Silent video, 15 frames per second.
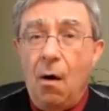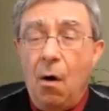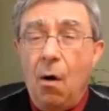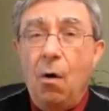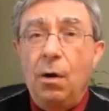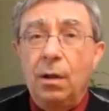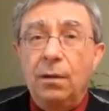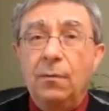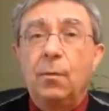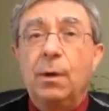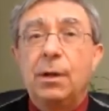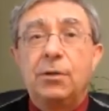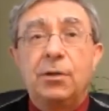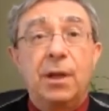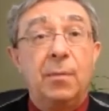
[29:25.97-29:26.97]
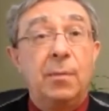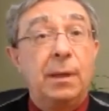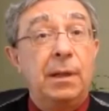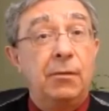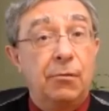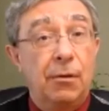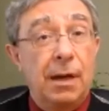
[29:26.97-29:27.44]
all of which can
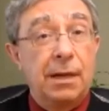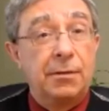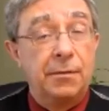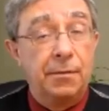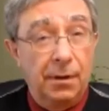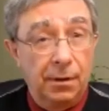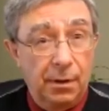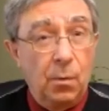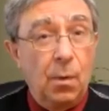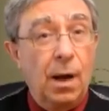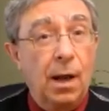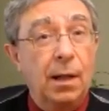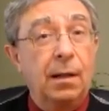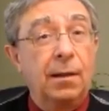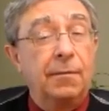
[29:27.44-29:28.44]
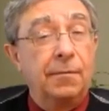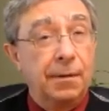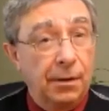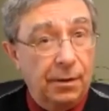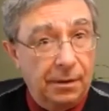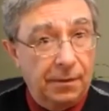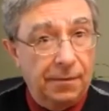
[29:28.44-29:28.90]
be addressed very well,
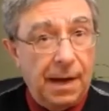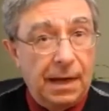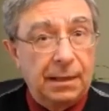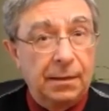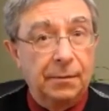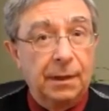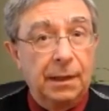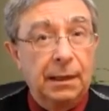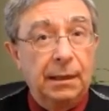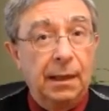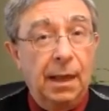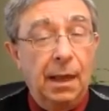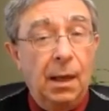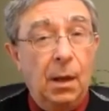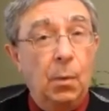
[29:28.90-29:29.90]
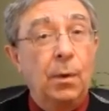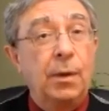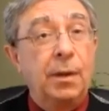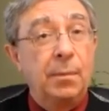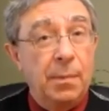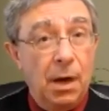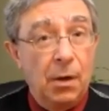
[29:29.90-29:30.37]
very effectively
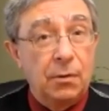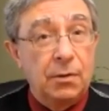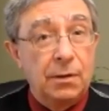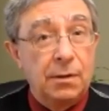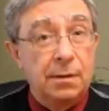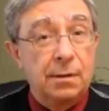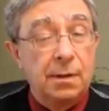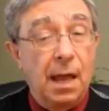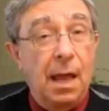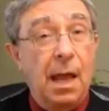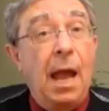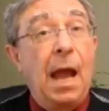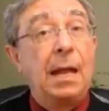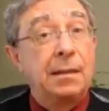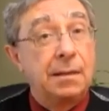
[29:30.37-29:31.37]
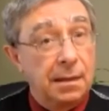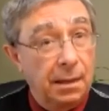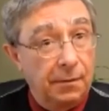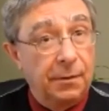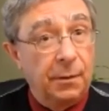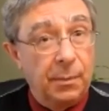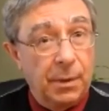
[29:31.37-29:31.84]
with hypnosis and
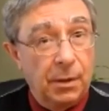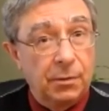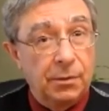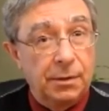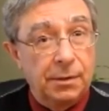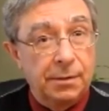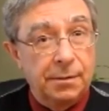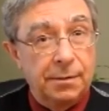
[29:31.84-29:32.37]
self-hypnosis.